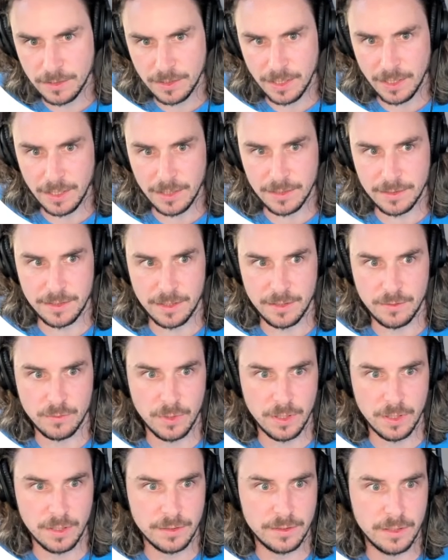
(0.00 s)
like it did
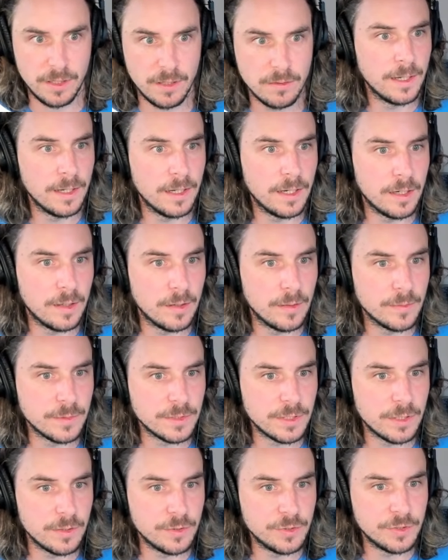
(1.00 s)
work though.
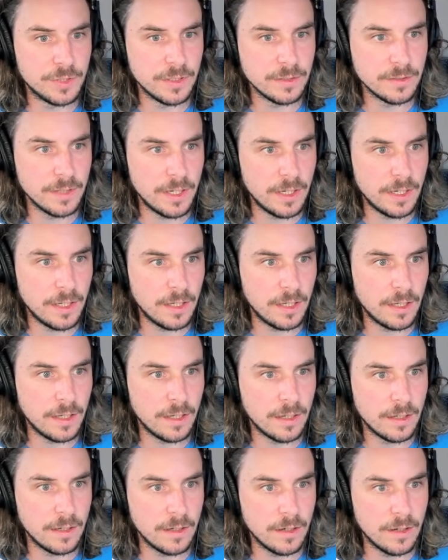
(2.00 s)
So
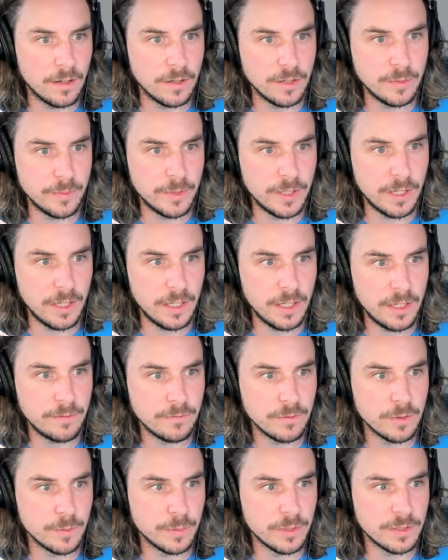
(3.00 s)
generating argument A
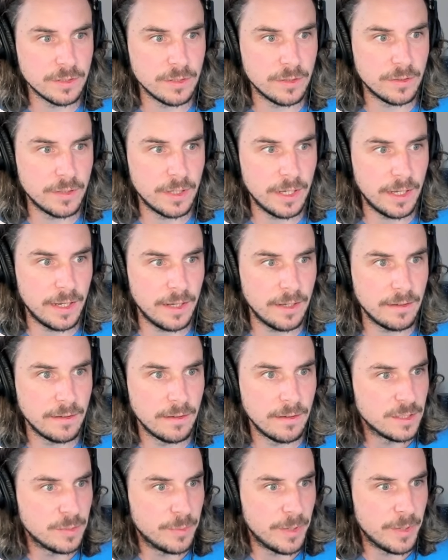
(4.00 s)
for persona A.
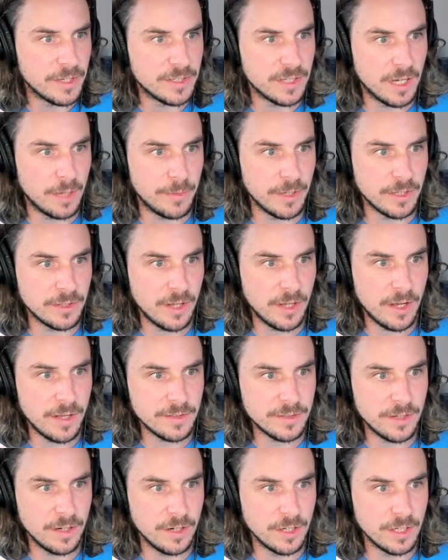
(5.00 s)
Great topic
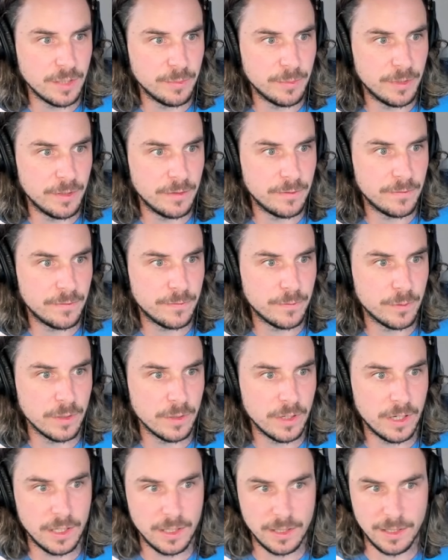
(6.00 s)
test, argument for
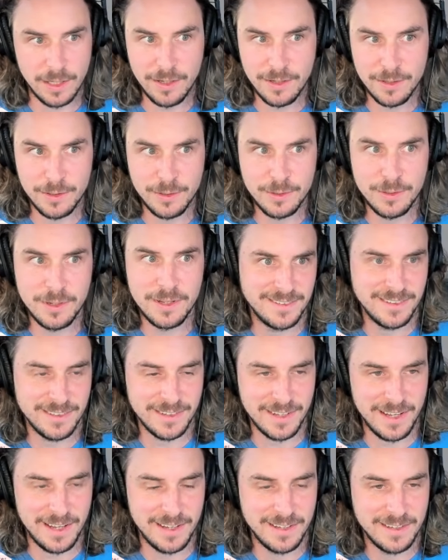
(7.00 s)
hello.
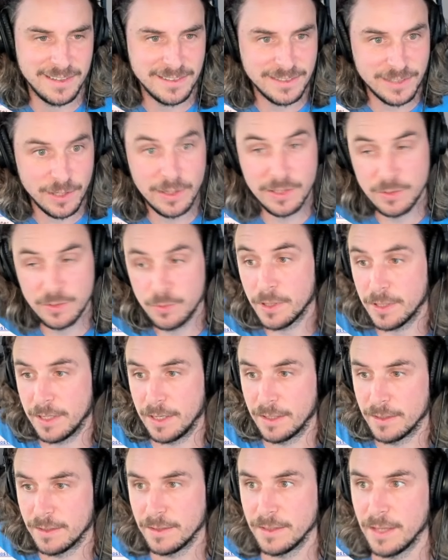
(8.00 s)
Okay, so it's
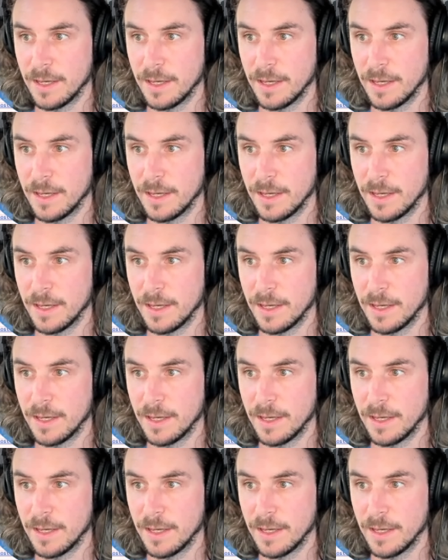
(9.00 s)
working. Yeah,